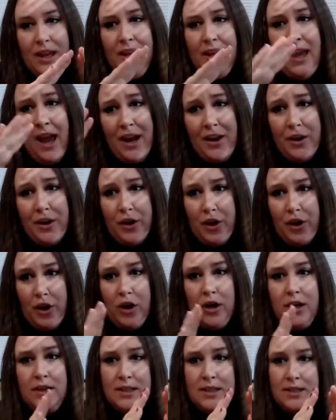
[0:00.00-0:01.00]
can
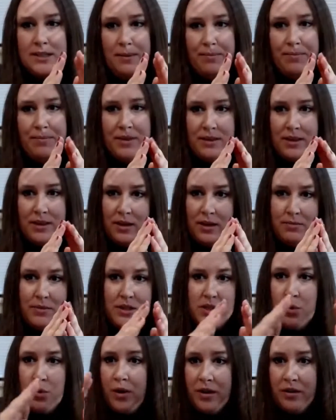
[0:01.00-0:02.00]
occur? Is it something that can be
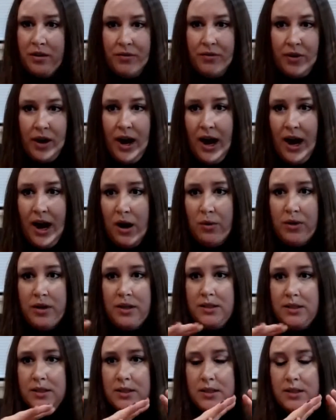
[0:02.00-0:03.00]
24
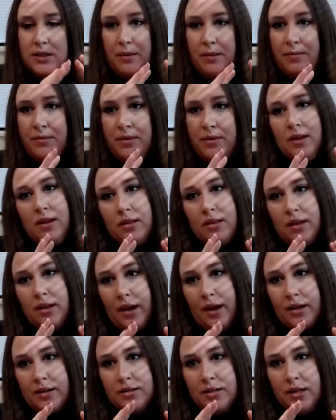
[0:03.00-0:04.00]
hours? Is it something
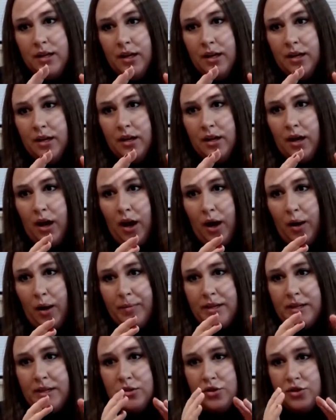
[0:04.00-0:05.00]
that
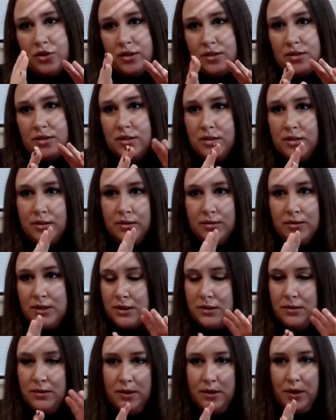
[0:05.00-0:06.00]
is just,
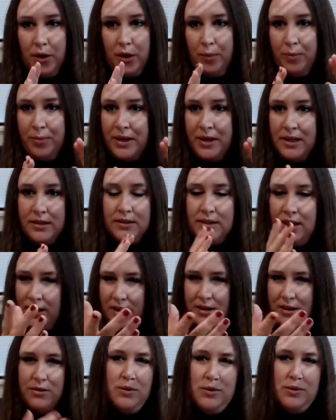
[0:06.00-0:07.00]
can
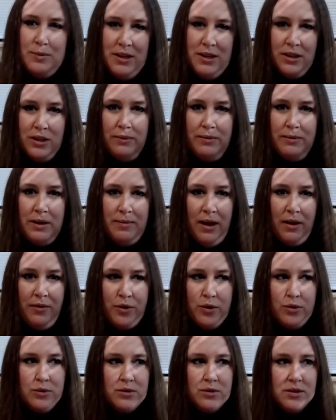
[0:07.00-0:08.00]
you just speak a little bit about
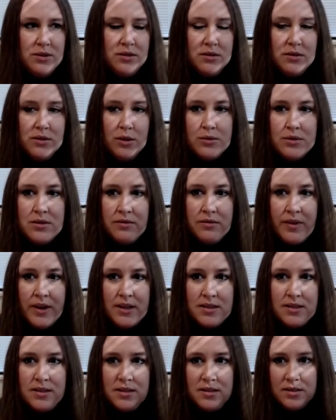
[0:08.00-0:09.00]
those
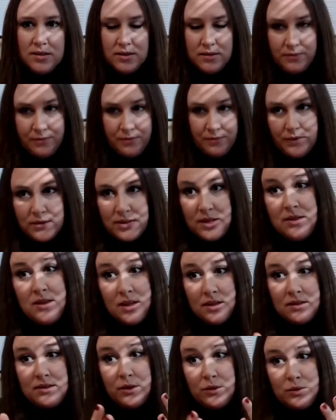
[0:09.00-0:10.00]
devices? So I
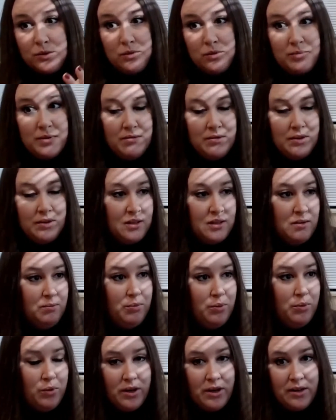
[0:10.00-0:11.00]
think those will be really
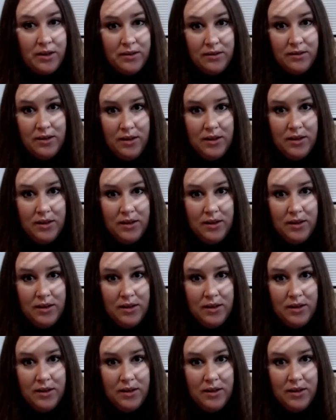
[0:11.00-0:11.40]
important.